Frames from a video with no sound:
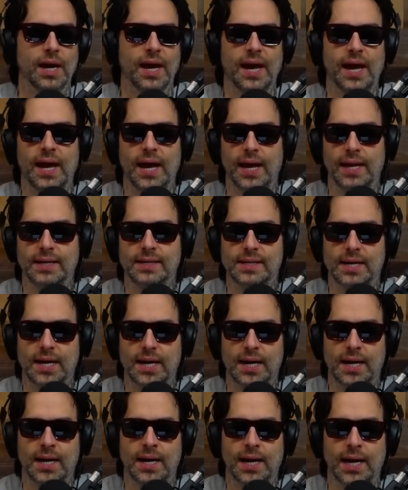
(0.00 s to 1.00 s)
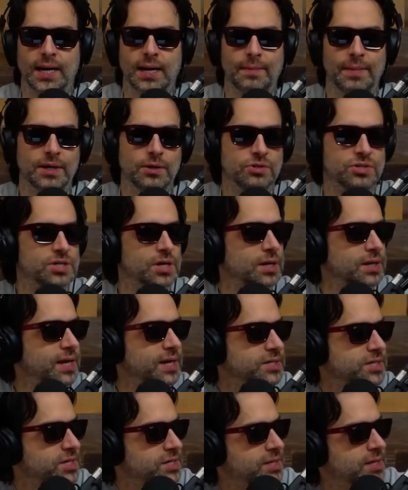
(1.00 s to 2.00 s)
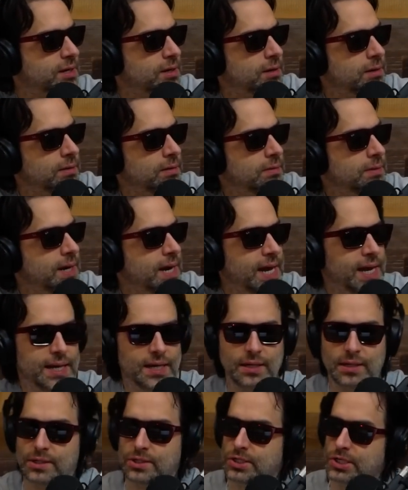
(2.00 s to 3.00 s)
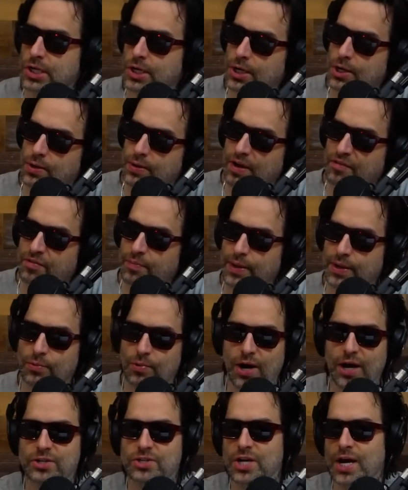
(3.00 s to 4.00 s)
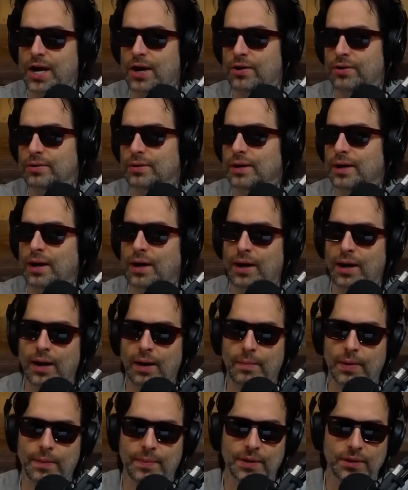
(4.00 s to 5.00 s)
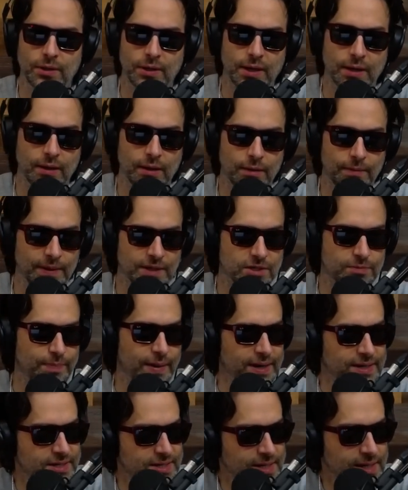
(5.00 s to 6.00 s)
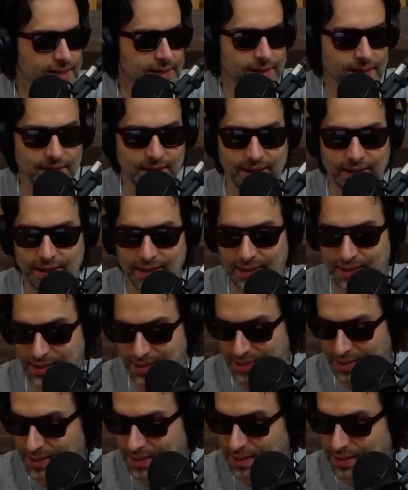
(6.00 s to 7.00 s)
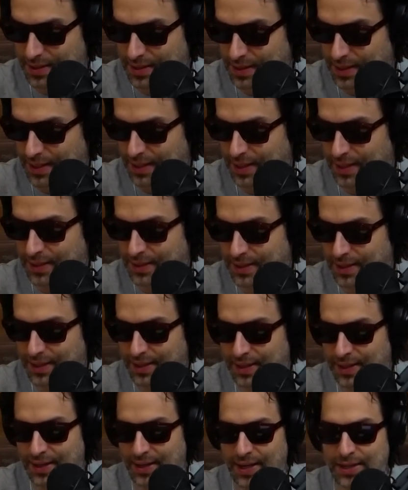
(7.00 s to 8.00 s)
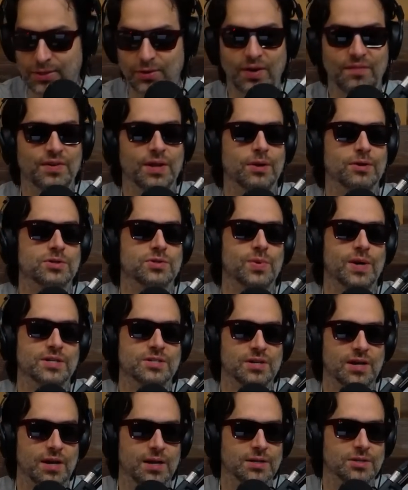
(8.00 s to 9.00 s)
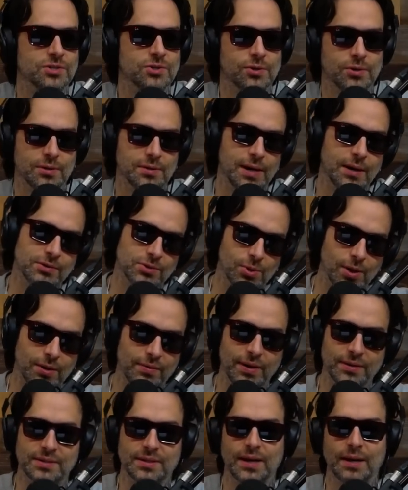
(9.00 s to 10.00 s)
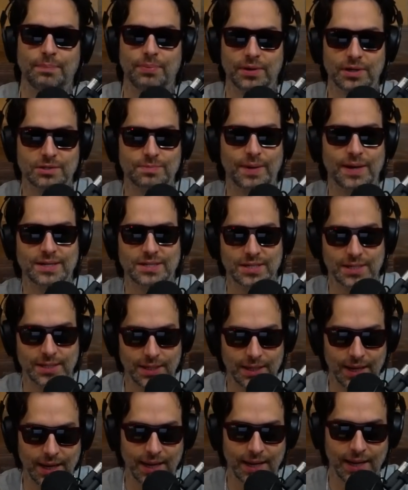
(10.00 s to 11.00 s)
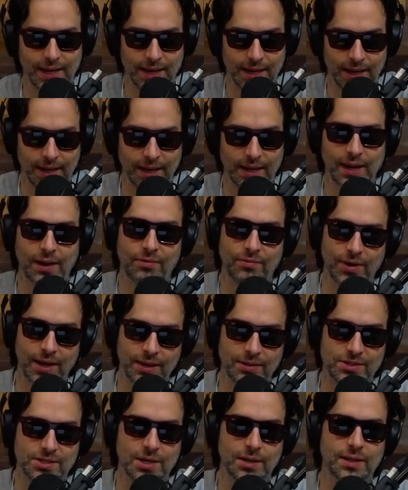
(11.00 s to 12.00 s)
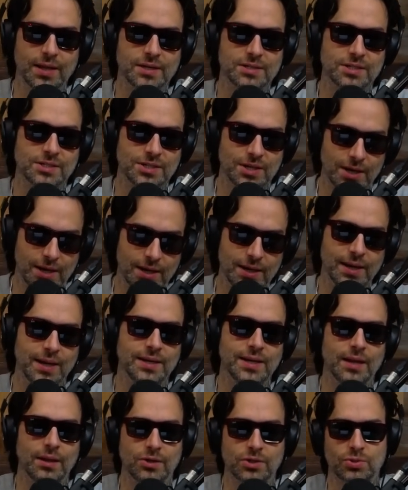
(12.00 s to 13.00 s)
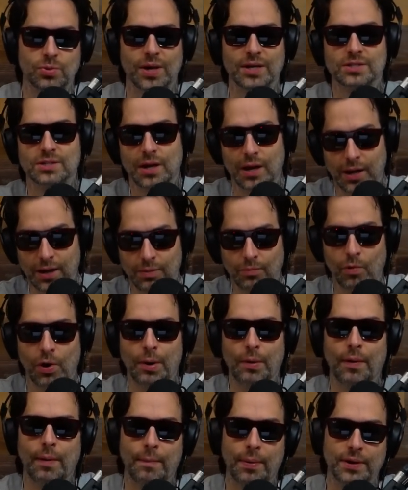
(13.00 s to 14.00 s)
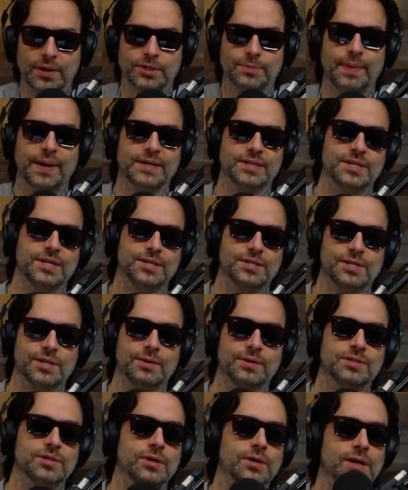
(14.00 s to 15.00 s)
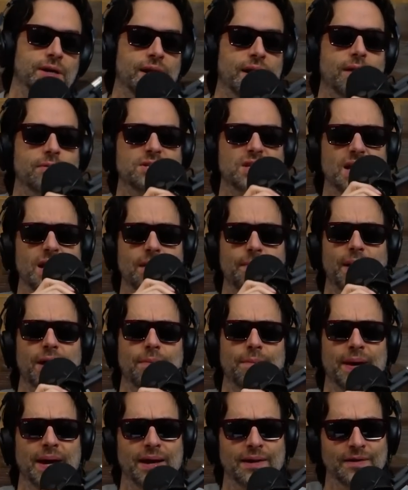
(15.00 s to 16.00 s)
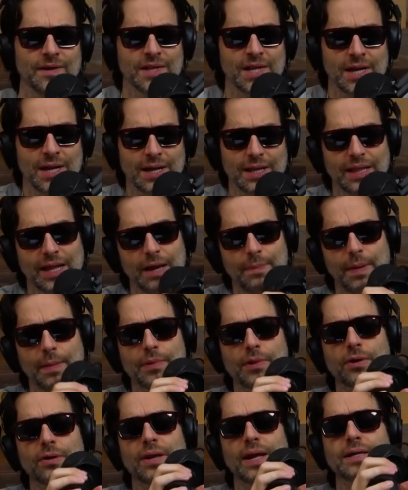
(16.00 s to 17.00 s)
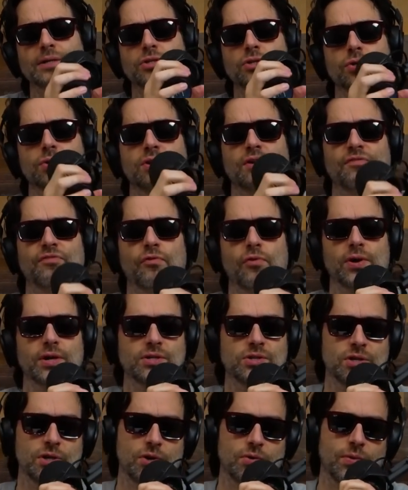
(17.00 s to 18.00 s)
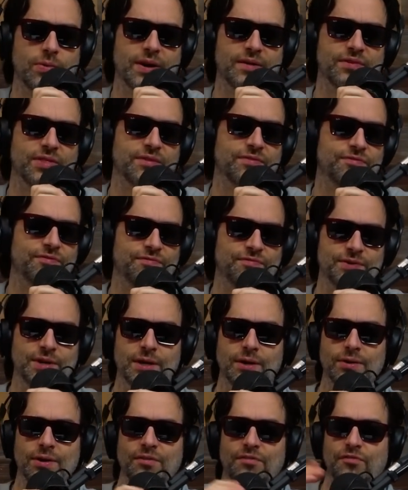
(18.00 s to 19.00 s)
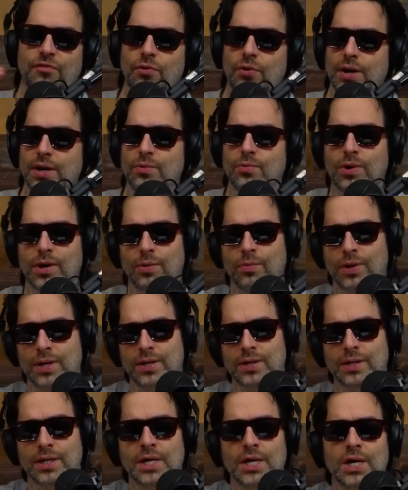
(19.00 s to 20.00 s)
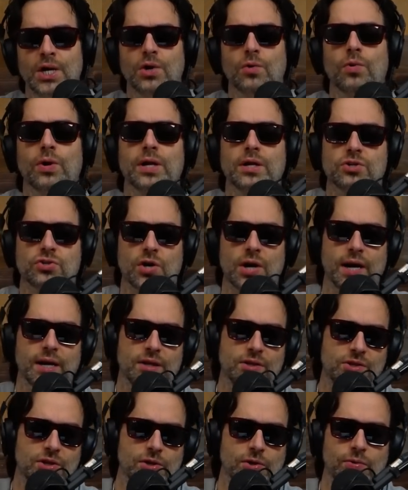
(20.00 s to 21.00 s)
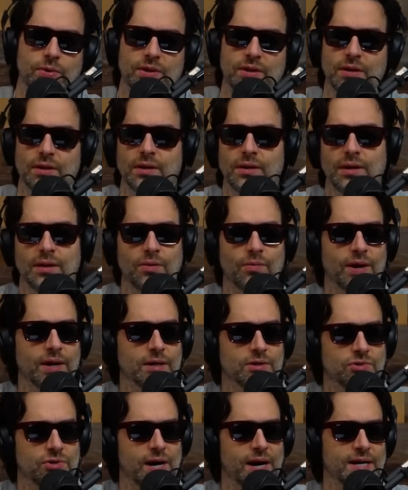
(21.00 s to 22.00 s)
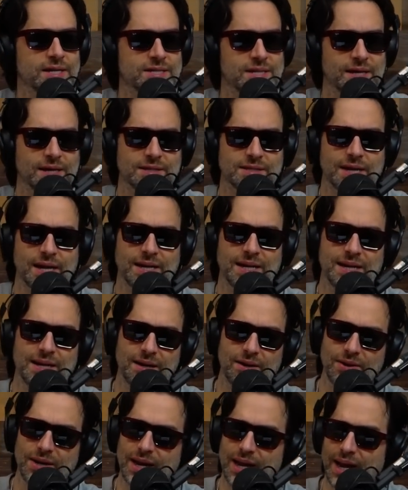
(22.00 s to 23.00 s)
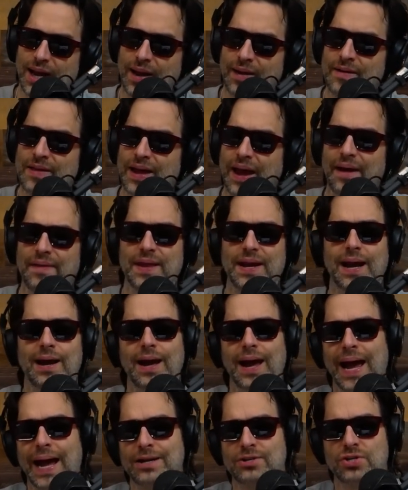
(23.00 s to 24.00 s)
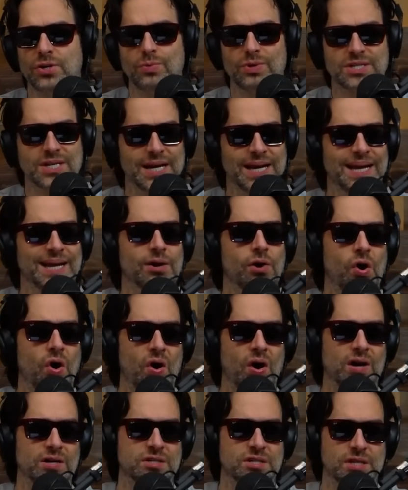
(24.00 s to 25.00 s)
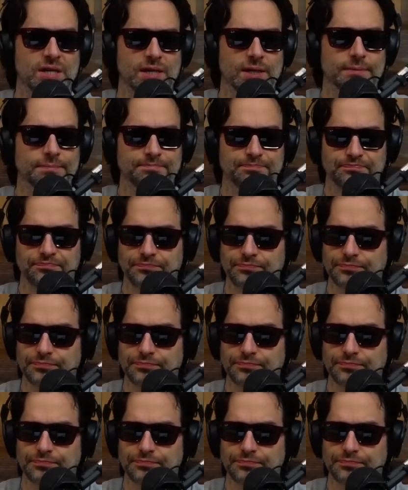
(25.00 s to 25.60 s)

and uh, I got my new sunglasses. They're red, so everybody watch out. Uh, I'm going to be looking a little bit spicy. Eh, uh, and I do have yellow sweats on, so I was walking around today pretty spicy. And I got red sunglasses on and yellow sweats on, walking around pretty spicy. So it's all good. And I was thinking about, man, a lot of people are like, dude, you're 42 or whatever. The you know, you're 40. What what are you what are you trying to do with your the way you dress? And it's like, you know, yeah. And then I actually was in Austin